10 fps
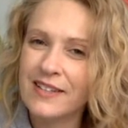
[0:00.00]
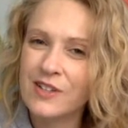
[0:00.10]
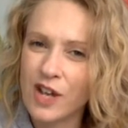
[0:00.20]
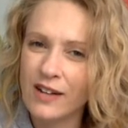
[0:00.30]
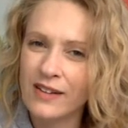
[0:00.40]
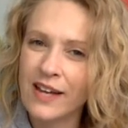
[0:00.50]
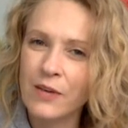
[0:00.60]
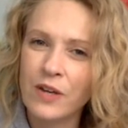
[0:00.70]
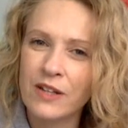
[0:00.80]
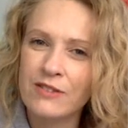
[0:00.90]
shine a light on
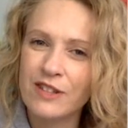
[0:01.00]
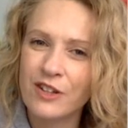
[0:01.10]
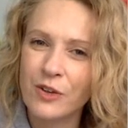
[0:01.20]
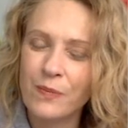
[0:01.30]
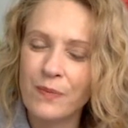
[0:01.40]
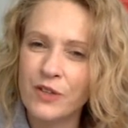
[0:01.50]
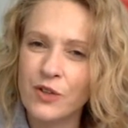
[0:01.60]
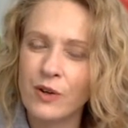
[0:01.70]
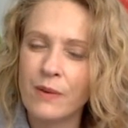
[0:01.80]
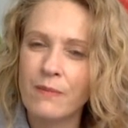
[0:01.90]
what you do, because
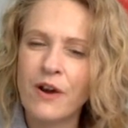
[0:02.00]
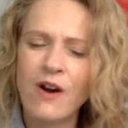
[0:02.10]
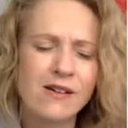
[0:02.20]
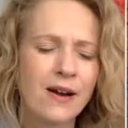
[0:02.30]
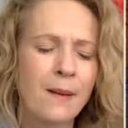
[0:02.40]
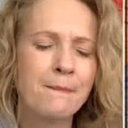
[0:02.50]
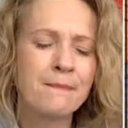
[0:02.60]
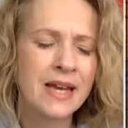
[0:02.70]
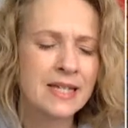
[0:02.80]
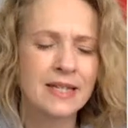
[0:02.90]
you are
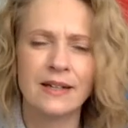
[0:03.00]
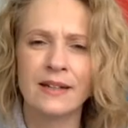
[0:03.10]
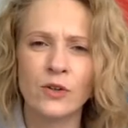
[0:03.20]
amazing.